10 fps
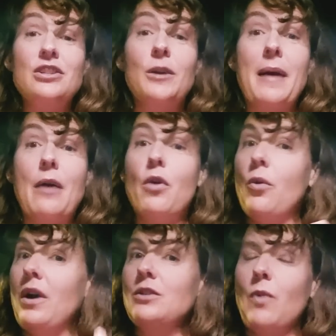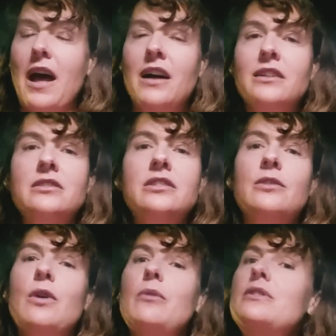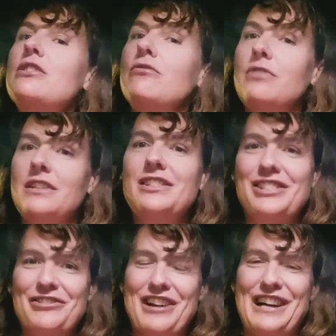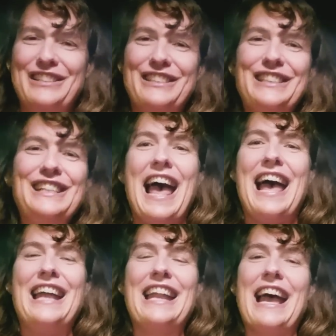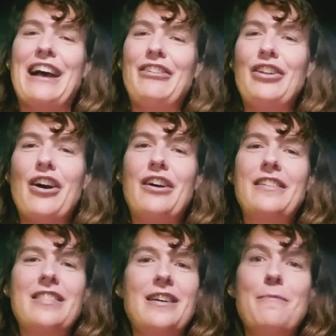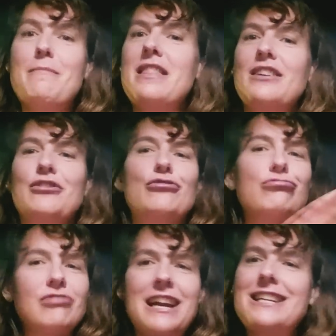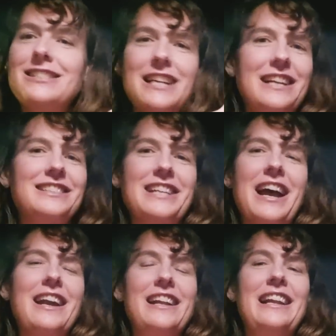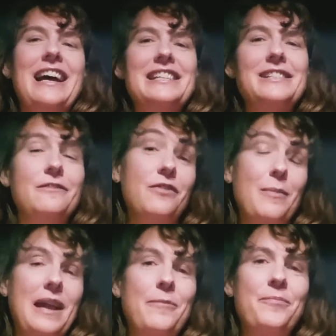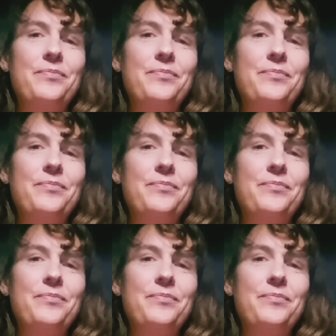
to talk about what worked well, what was a real struggle, and how long the mythical range anxiety lasted for me.